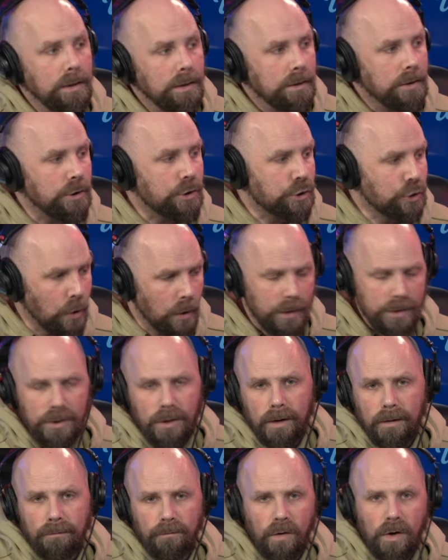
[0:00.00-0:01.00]
The
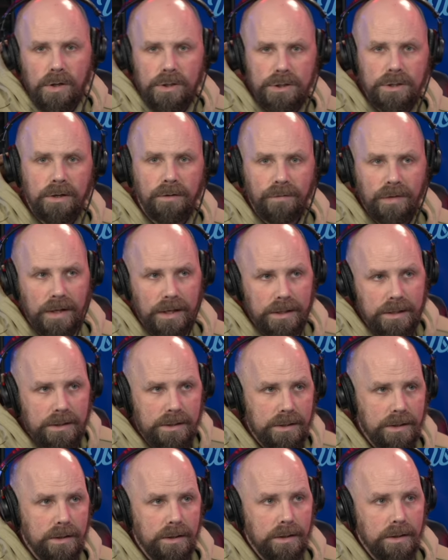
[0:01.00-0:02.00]
short-term version of
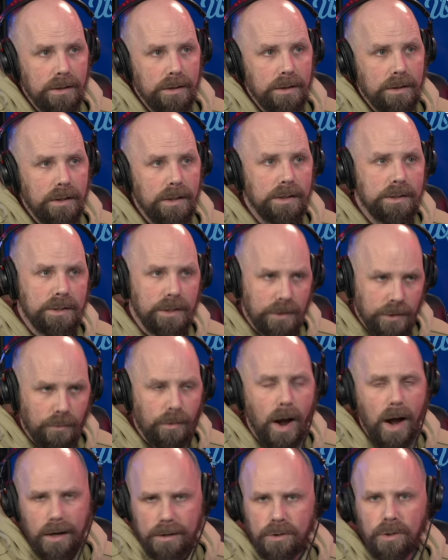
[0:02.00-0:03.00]
this is that The
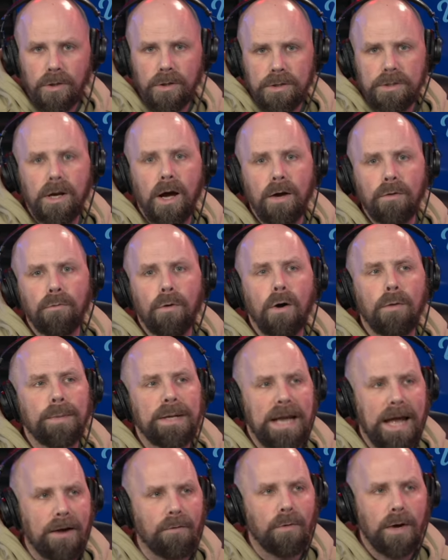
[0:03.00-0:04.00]
Rock turns on
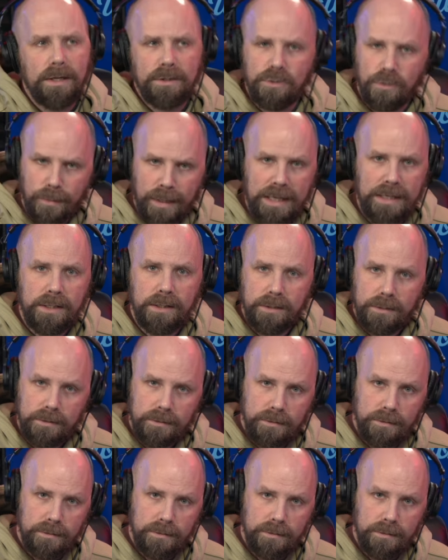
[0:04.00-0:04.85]
Roman at WrestleMania.